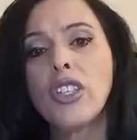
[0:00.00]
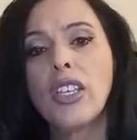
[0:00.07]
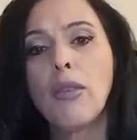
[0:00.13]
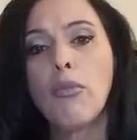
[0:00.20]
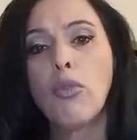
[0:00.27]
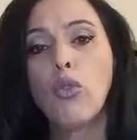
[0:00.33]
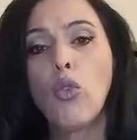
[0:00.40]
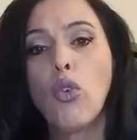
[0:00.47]
in the
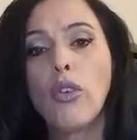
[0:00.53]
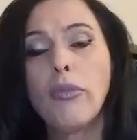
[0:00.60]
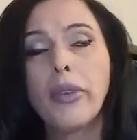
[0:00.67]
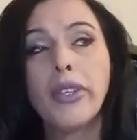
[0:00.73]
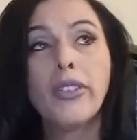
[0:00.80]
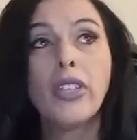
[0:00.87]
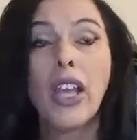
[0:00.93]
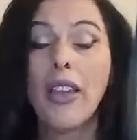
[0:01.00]

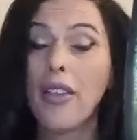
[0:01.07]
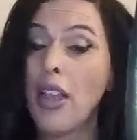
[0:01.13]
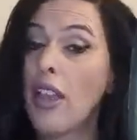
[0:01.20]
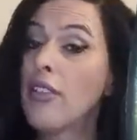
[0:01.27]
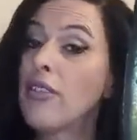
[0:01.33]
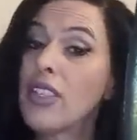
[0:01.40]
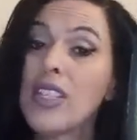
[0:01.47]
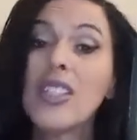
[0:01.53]
employment, and,
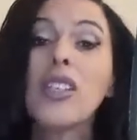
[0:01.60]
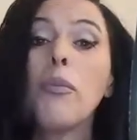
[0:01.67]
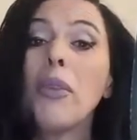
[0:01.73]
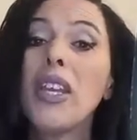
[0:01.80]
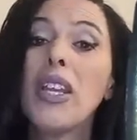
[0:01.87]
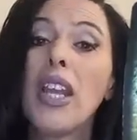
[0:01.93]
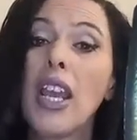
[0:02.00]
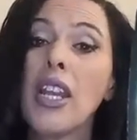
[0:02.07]
and this can
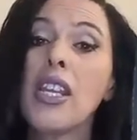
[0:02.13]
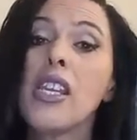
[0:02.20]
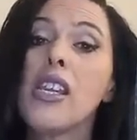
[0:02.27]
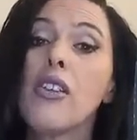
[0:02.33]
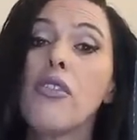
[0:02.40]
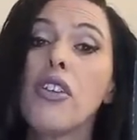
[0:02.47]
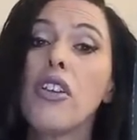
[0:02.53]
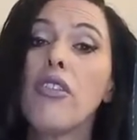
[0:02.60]
be in
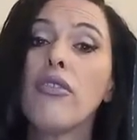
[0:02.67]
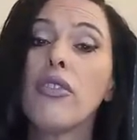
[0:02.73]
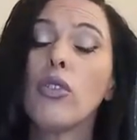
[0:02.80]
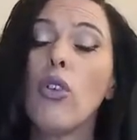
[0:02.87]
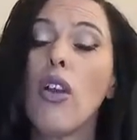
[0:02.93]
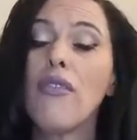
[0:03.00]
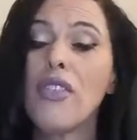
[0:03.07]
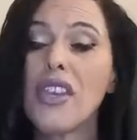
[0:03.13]
any area of your
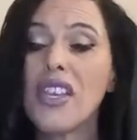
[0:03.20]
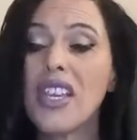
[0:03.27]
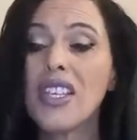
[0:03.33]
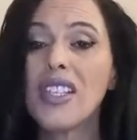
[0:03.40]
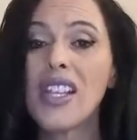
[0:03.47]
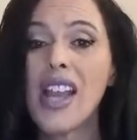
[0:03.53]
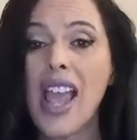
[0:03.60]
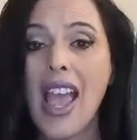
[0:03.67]
life, there
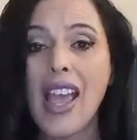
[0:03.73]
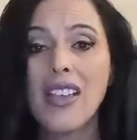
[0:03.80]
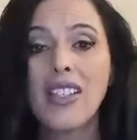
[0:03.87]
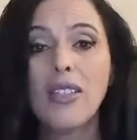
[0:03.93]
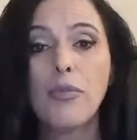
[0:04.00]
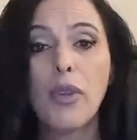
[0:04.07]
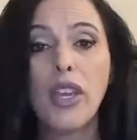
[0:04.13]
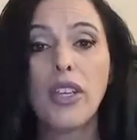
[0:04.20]
is an
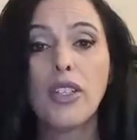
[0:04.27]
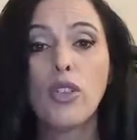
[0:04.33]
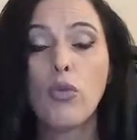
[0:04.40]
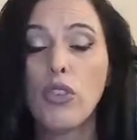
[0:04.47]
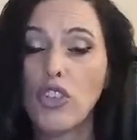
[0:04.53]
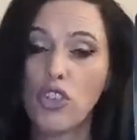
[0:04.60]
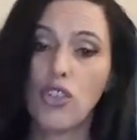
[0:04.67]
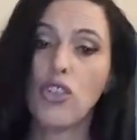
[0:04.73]
aspect
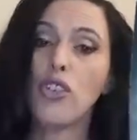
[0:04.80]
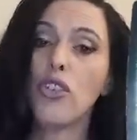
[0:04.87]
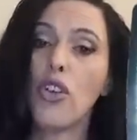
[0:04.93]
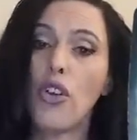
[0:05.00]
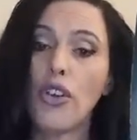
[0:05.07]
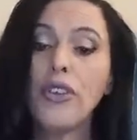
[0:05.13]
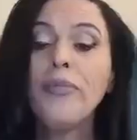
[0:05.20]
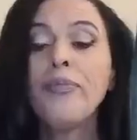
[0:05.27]
which you
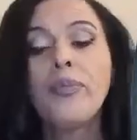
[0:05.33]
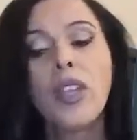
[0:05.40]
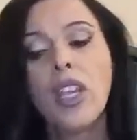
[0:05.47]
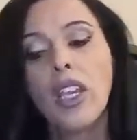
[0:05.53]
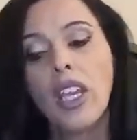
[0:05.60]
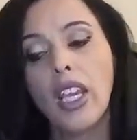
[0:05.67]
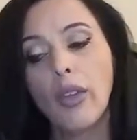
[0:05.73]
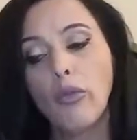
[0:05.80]
know,
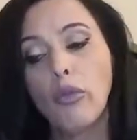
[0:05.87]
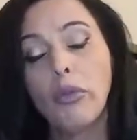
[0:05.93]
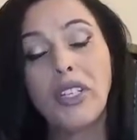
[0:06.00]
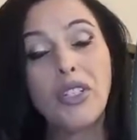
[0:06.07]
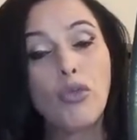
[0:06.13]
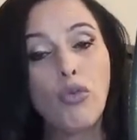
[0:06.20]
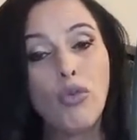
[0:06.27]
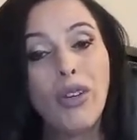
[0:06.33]
it will be
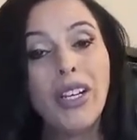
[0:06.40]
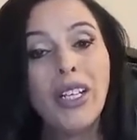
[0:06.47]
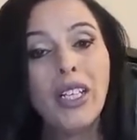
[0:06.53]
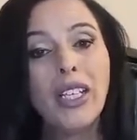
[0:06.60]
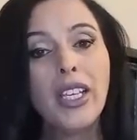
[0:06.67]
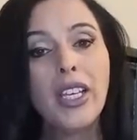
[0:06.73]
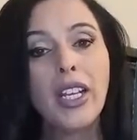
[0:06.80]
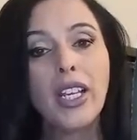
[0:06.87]

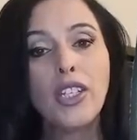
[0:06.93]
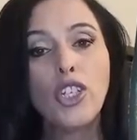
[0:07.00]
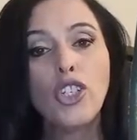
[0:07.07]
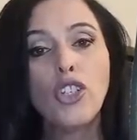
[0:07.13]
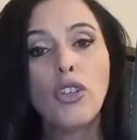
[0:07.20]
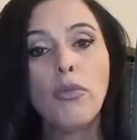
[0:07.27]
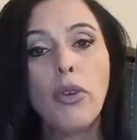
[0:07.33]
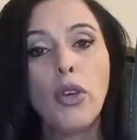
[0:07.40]
directly connected
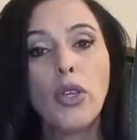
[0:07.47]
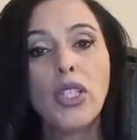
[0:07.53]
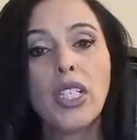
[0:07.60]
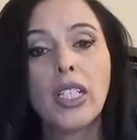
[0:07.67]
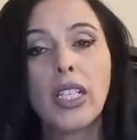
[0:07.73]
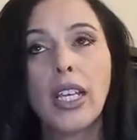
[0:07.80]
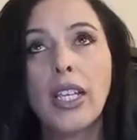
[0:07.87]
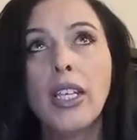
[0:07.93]
to you
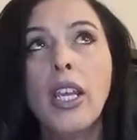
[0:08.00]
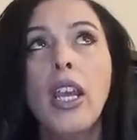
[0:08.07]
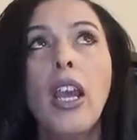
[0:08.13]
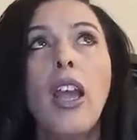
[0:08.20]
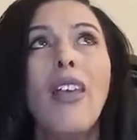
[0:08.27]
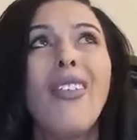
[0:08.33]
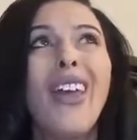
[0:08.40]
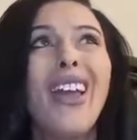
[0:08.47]
personally,
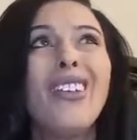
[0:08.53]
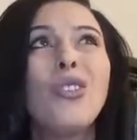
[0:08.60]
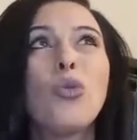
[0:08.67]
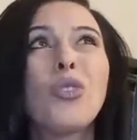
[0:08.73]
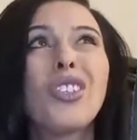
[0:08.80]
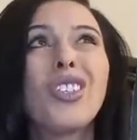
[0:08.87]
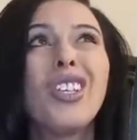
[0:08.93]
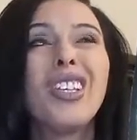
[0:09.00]
that
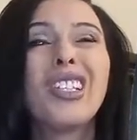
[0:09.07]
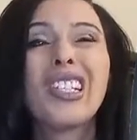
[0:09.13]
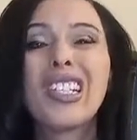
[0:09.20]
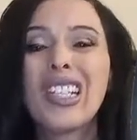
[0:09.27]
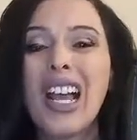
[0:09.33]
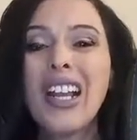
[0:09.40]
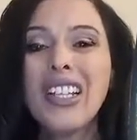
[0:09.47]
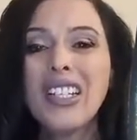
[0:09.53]
you're it's
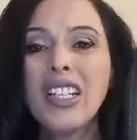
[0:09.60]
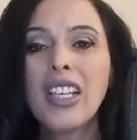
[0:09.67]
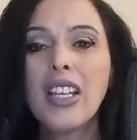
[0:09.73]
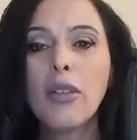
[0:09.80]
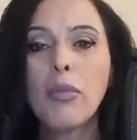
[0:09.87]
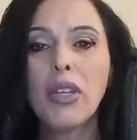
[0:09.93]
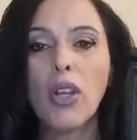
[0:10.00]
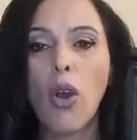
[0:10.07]
starting to
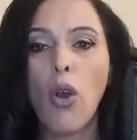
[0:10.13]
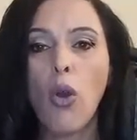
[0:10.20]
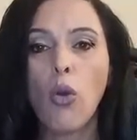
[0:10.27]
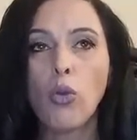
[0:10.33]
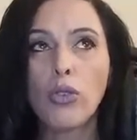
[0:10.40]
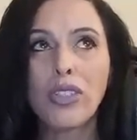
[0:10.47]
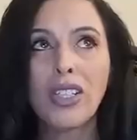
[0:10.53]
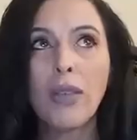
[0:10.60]
get a bit
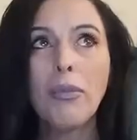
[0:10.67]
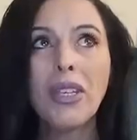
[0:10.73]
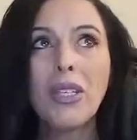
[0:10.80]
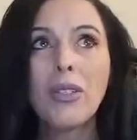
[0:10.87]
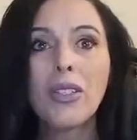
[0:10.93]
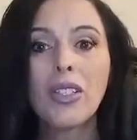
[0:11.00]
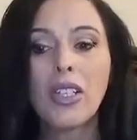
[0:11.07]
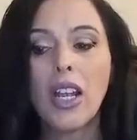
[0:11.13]
old. Something
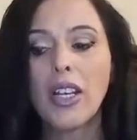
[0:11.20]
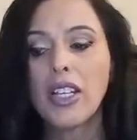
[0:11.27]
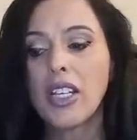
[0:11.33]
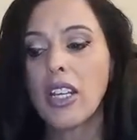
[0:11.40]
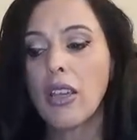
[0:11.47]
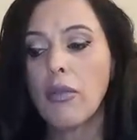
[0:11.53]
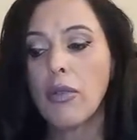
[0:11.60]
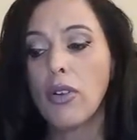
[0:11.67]
is starting
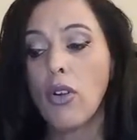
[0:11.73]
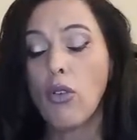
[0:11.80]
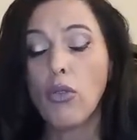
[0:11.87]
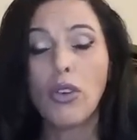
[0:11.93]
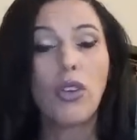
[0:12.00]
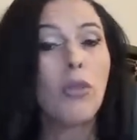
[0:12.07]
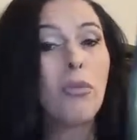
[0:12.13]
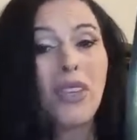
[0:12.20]
to get a bit
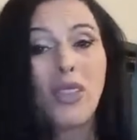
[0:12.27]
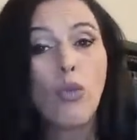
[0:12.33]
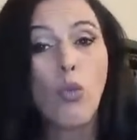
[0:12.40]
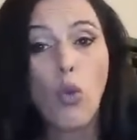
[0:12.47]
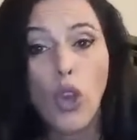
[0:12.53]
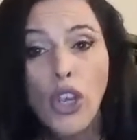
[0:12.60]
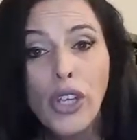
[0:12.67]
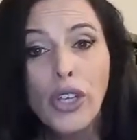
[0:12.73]
old. It can be the
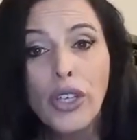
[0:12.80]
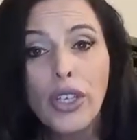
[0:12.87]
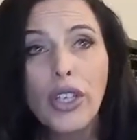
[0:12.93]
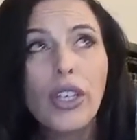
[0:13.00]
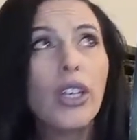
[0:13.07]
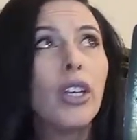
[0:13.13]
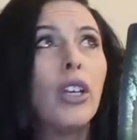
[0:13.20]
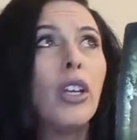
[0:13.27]
work